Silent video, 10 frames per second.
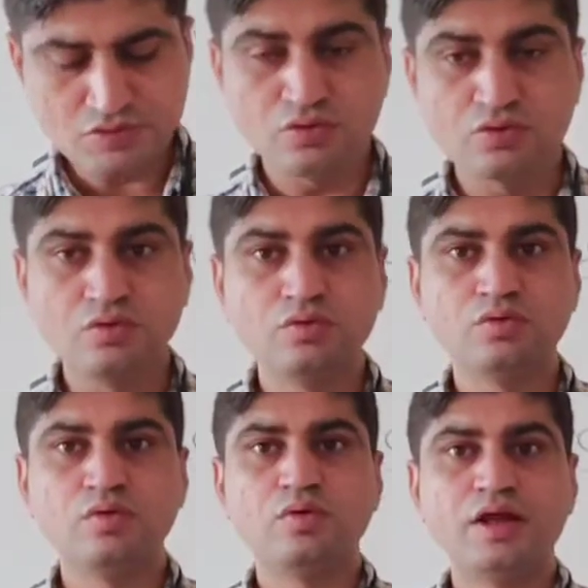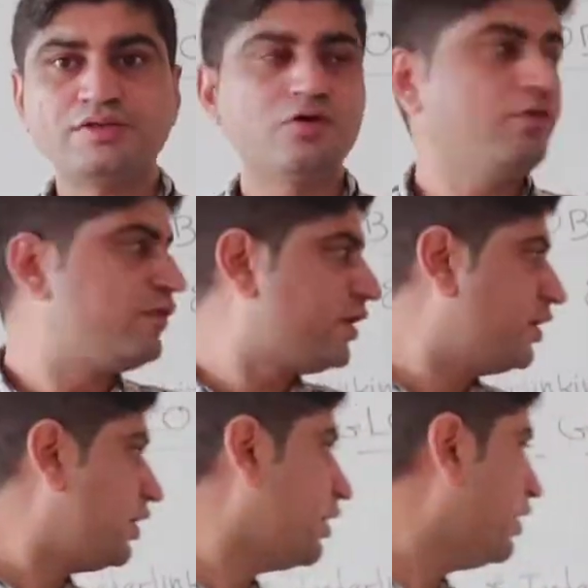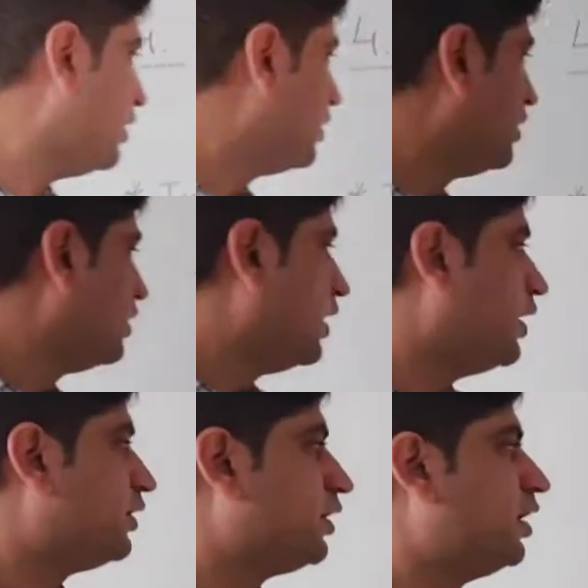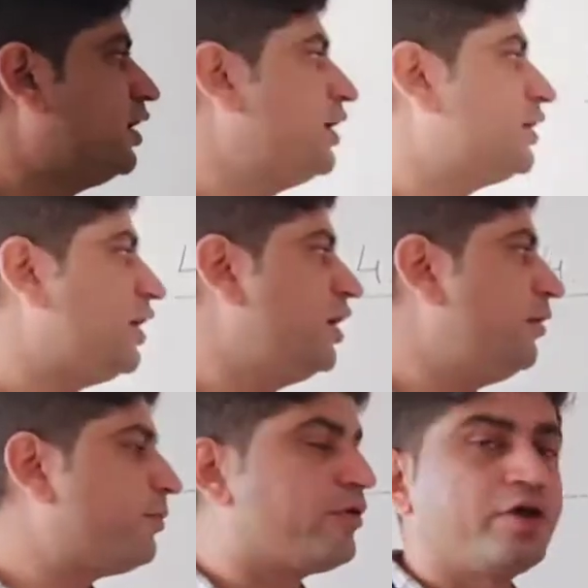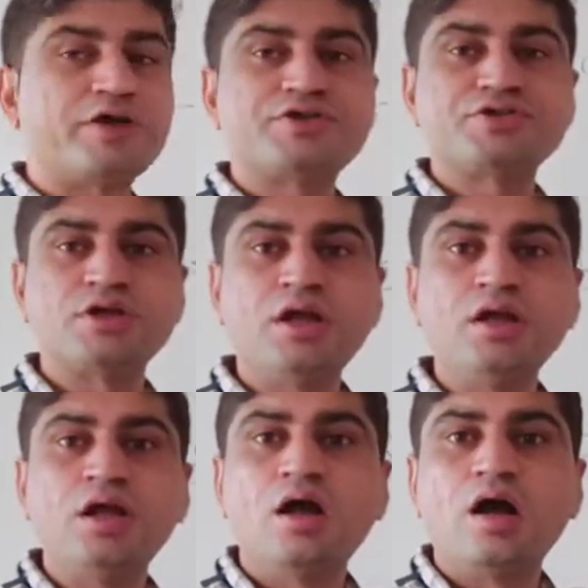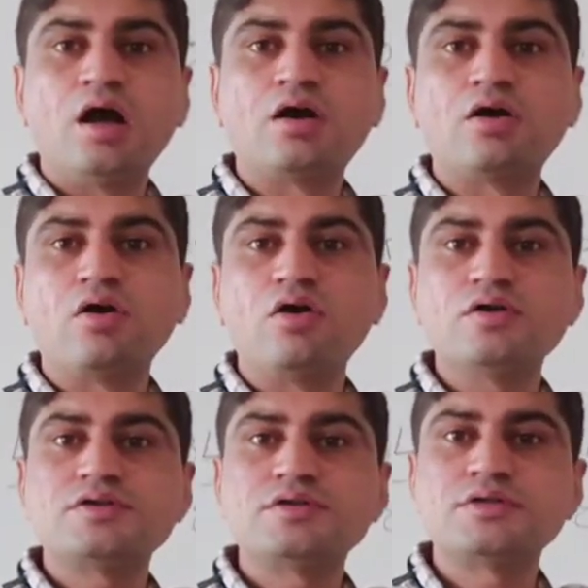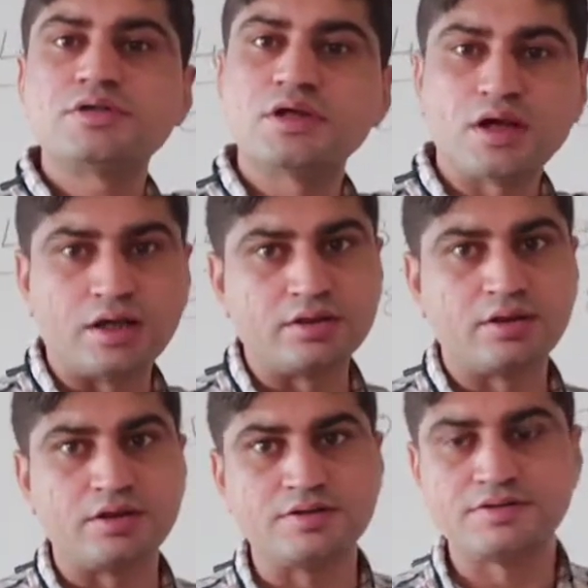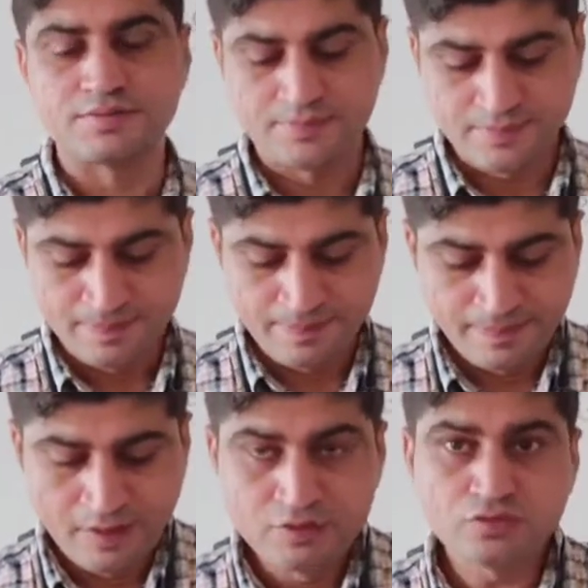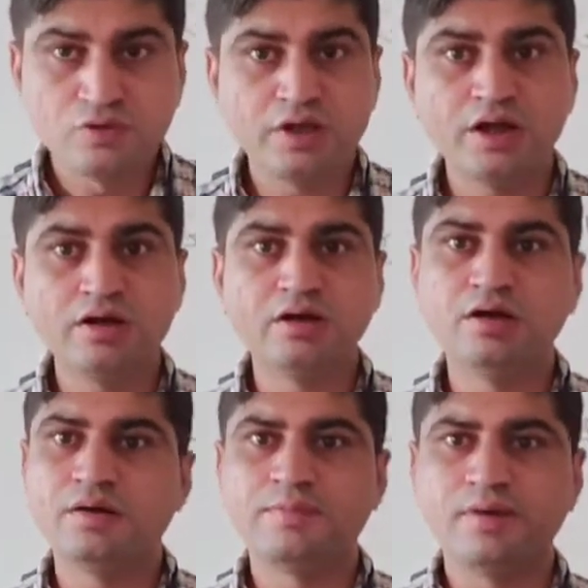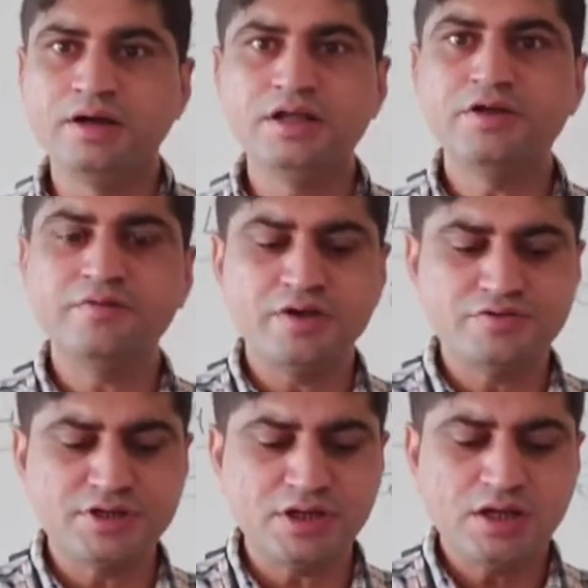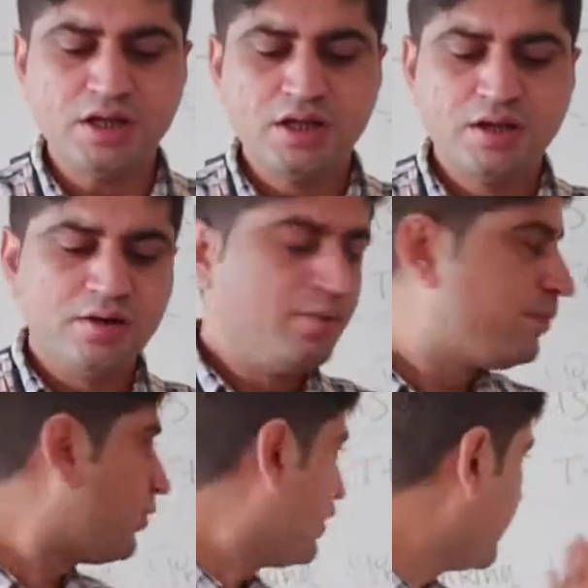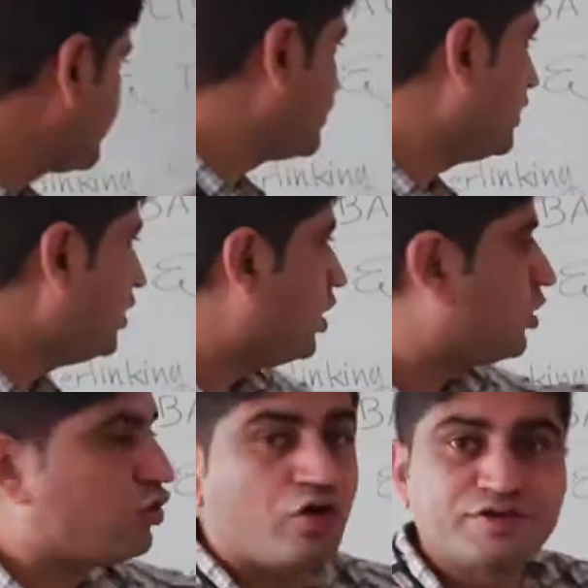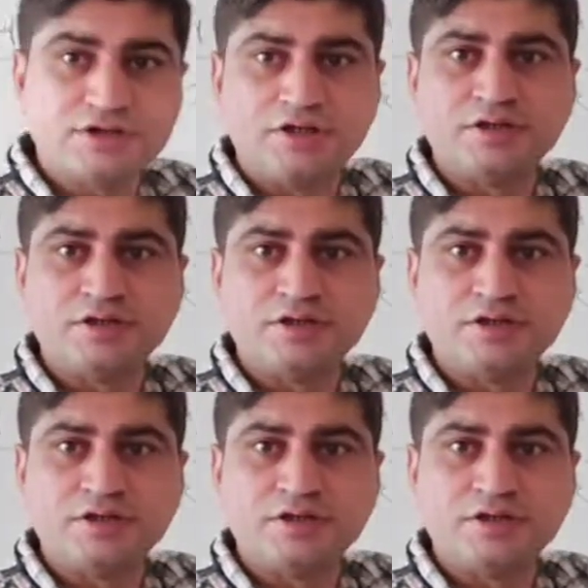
So let's go further here. Interlinking production across countries. So here earlier we have seen production across